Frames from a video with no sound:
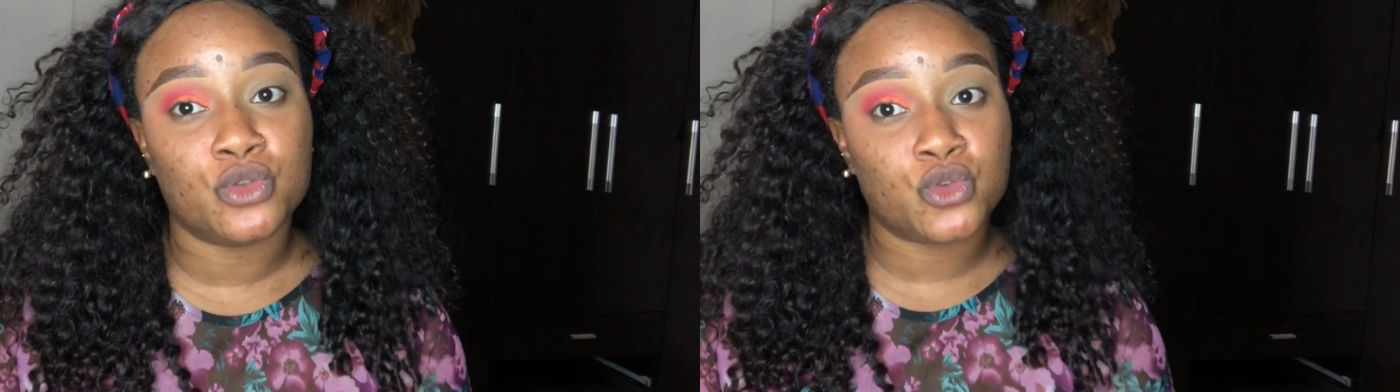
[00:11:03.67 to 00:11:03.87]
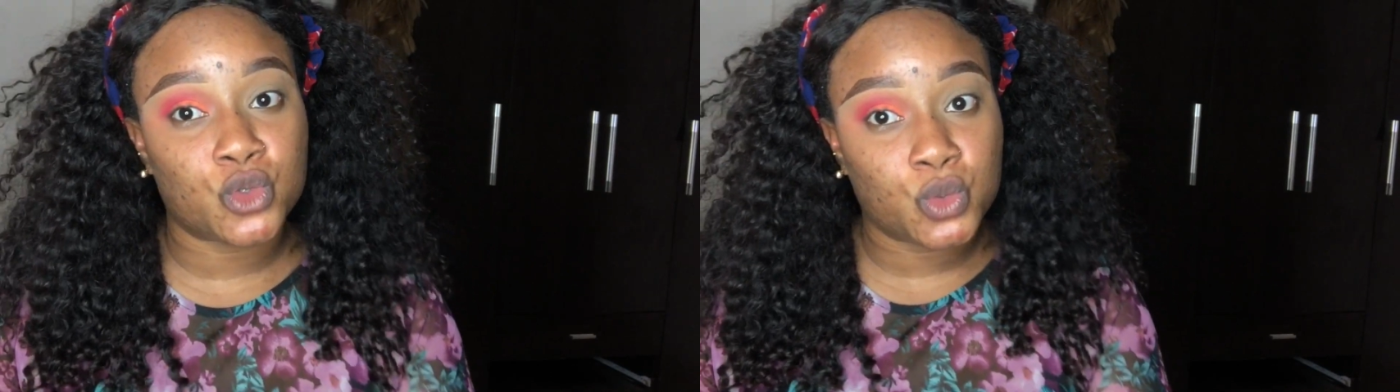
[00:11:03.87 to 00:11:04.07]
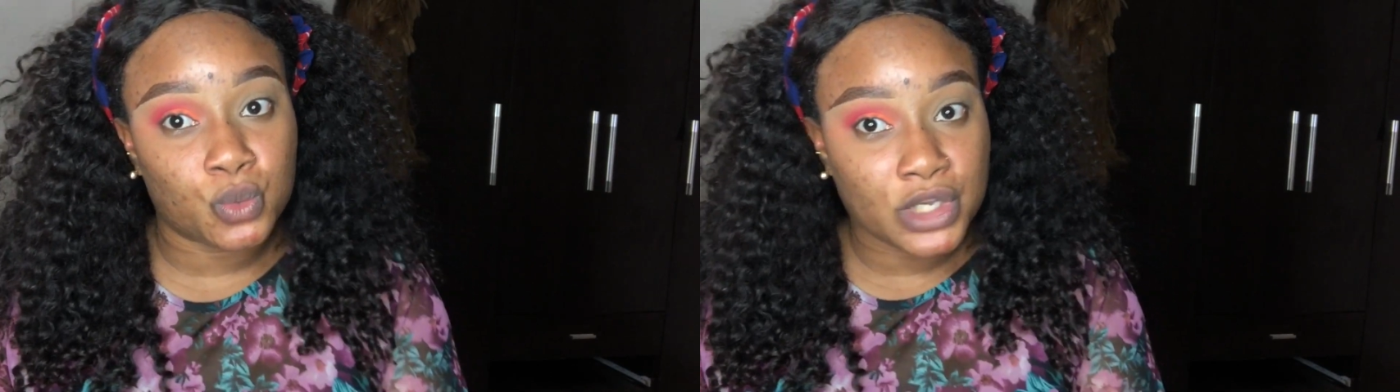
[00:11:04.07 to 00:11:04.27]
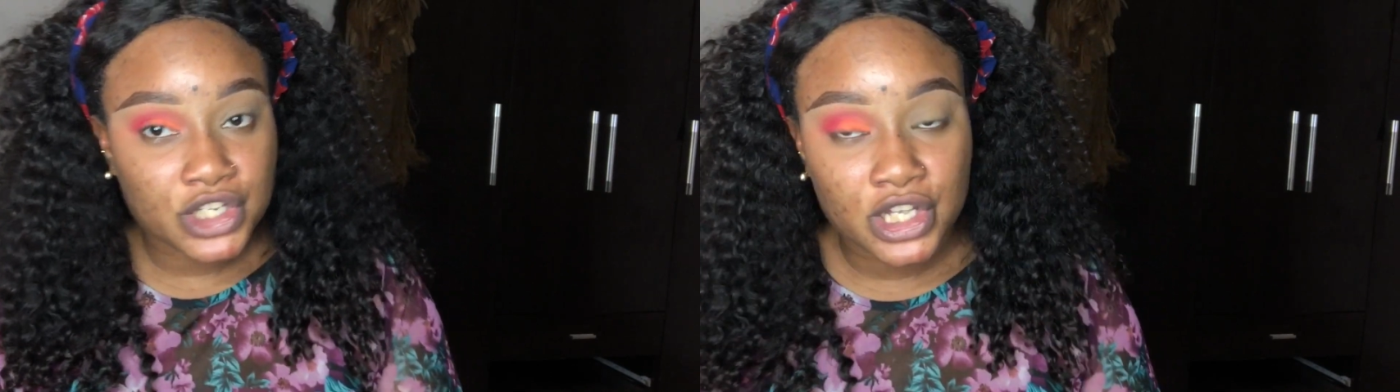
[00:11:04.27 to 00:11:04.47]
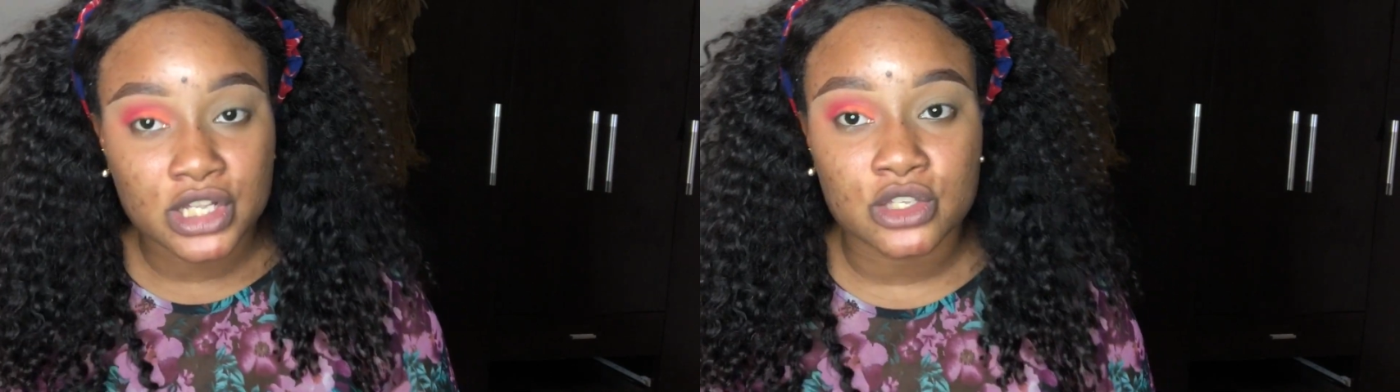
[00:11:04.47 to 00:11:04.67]
to switch
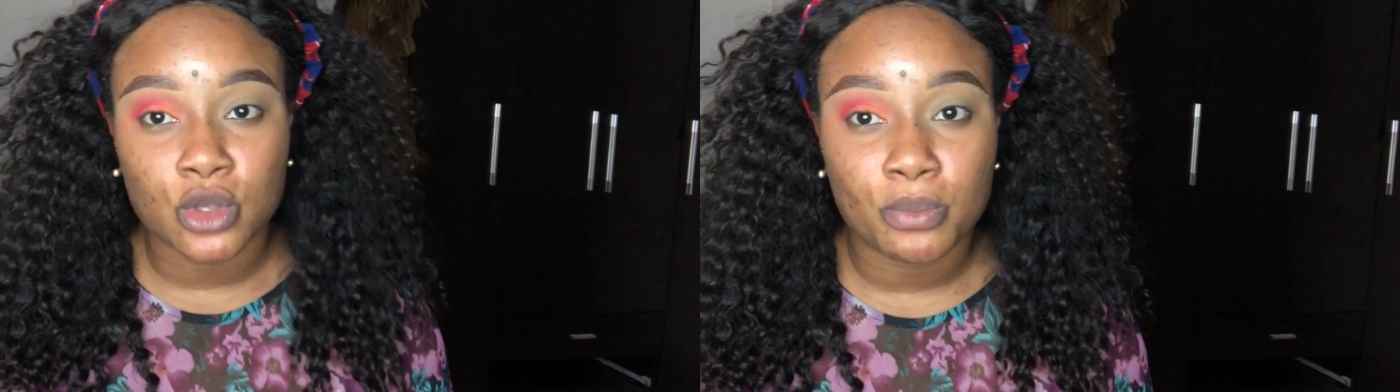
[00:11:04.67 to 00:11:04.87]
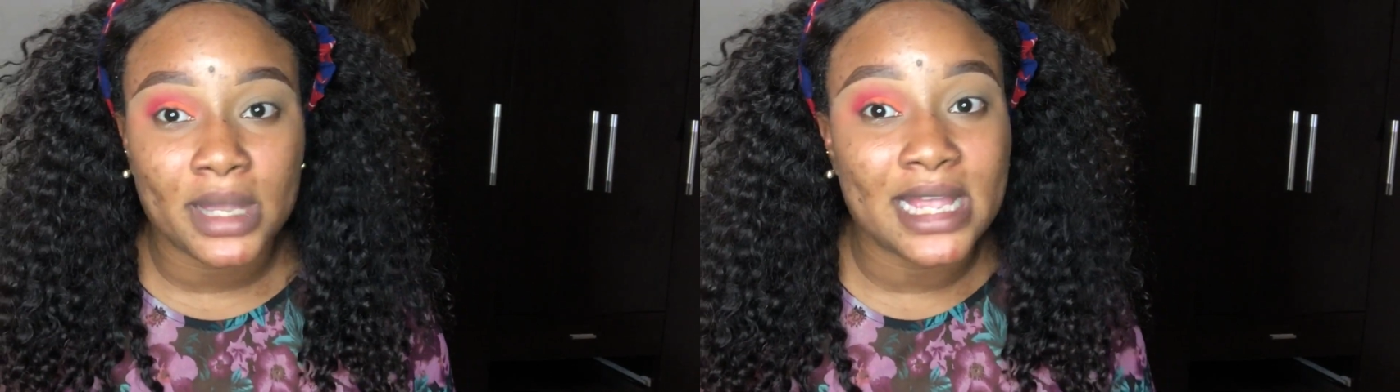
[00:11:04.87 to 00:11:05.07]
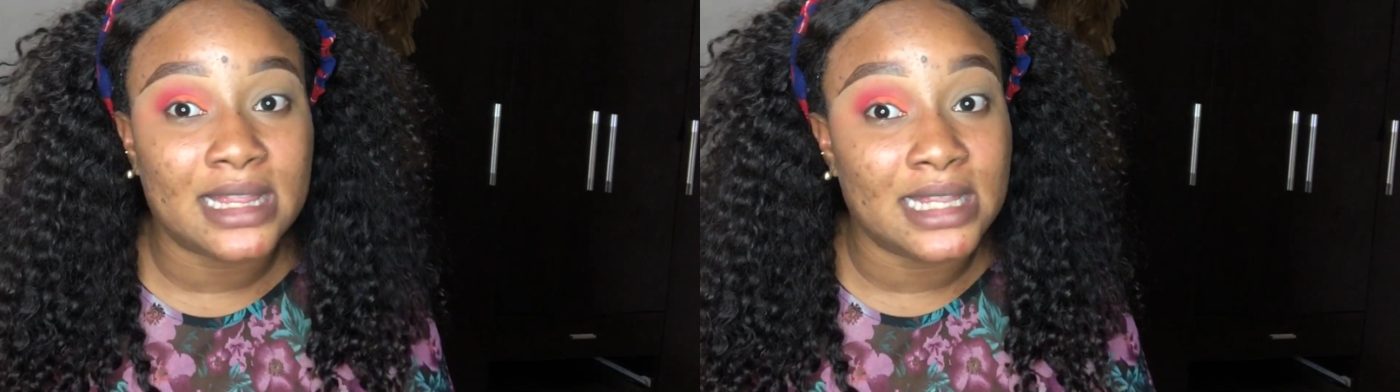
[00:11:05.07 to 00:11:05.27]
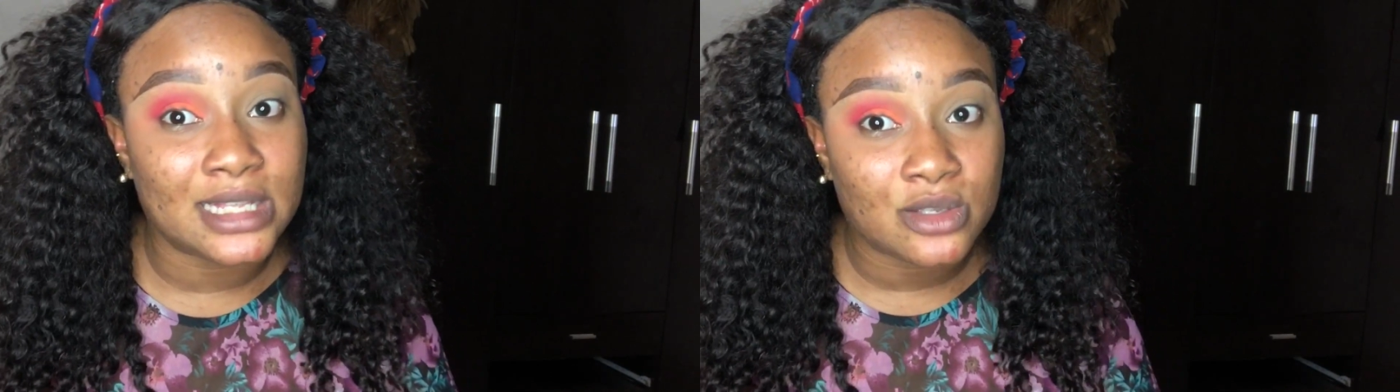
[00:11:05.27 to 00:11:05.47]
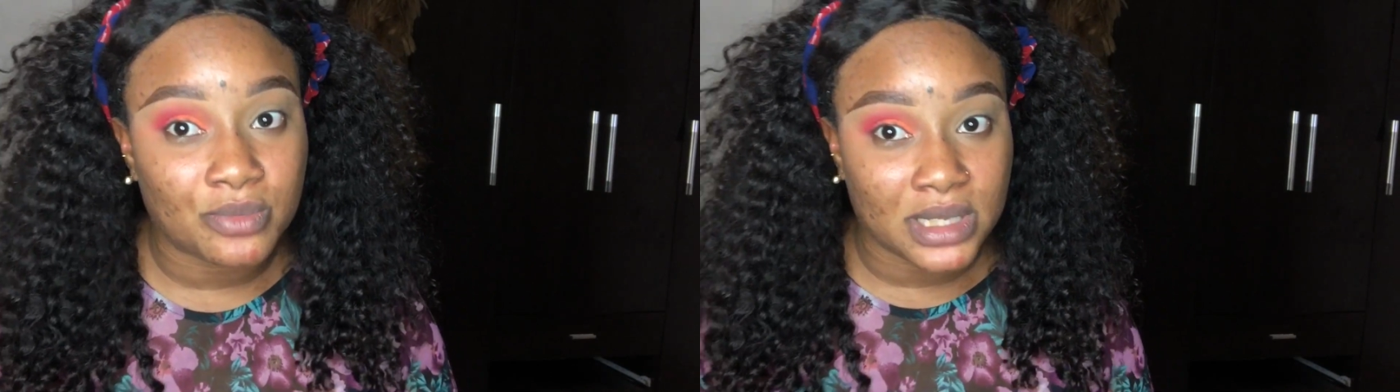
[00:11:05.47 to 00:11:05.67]
things up a
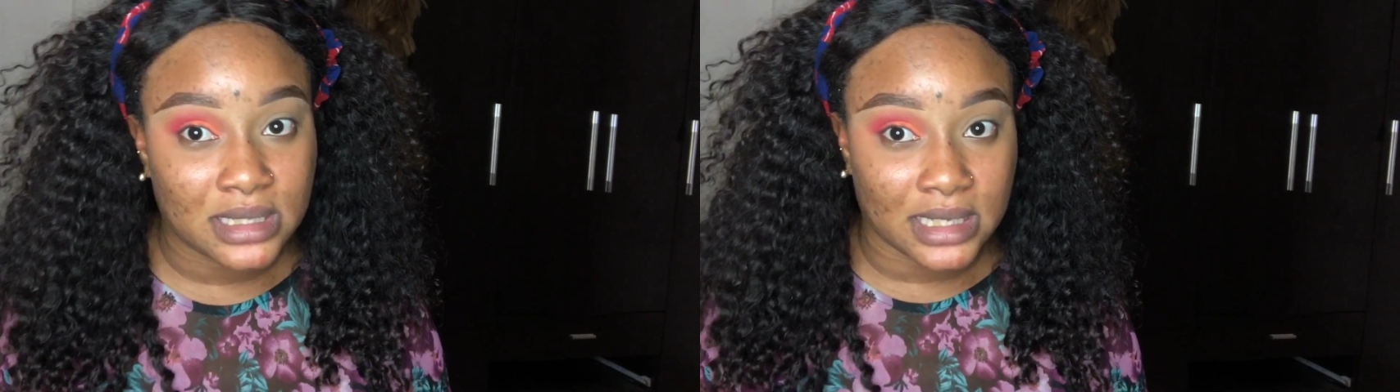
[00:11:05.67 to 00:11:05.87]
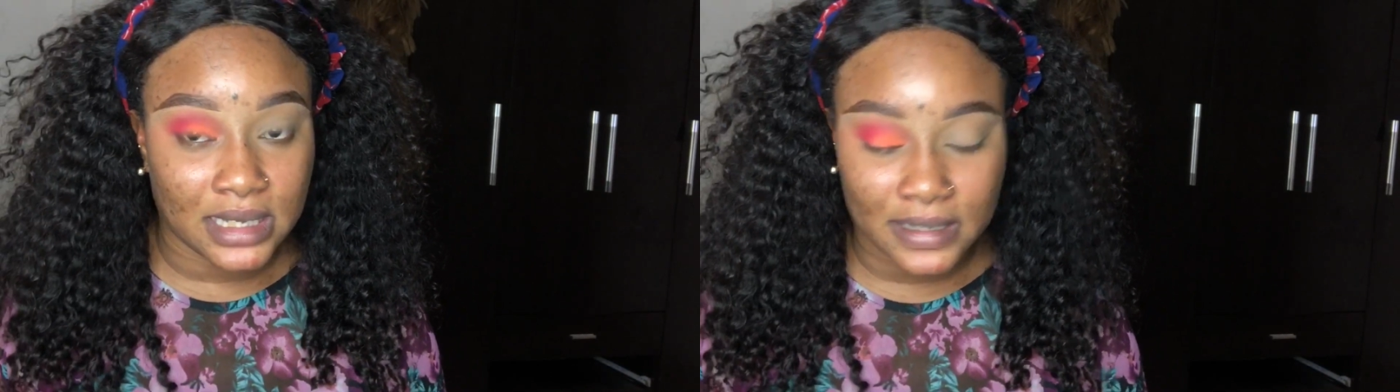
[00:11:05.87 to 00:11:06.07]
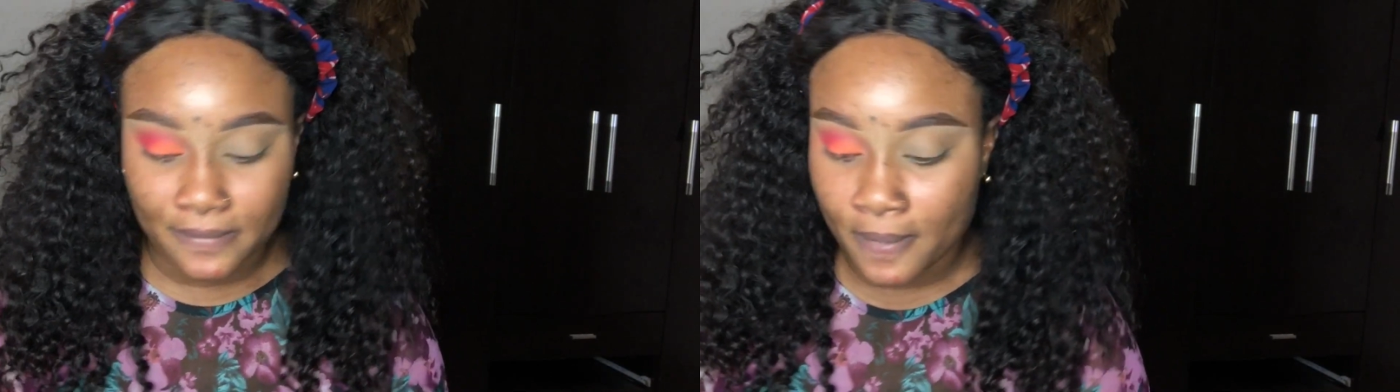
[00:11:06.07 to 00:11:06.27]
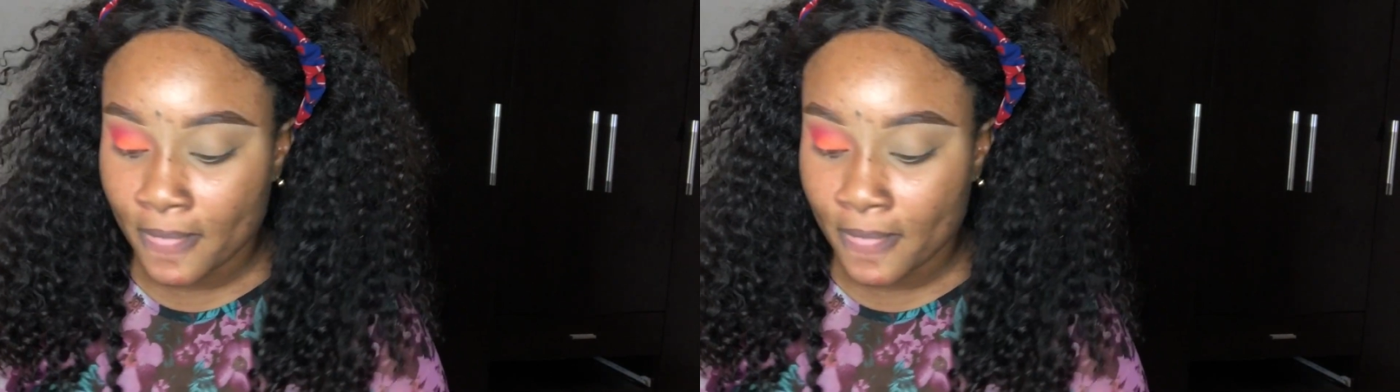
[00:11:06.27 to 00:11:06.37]
little bit again.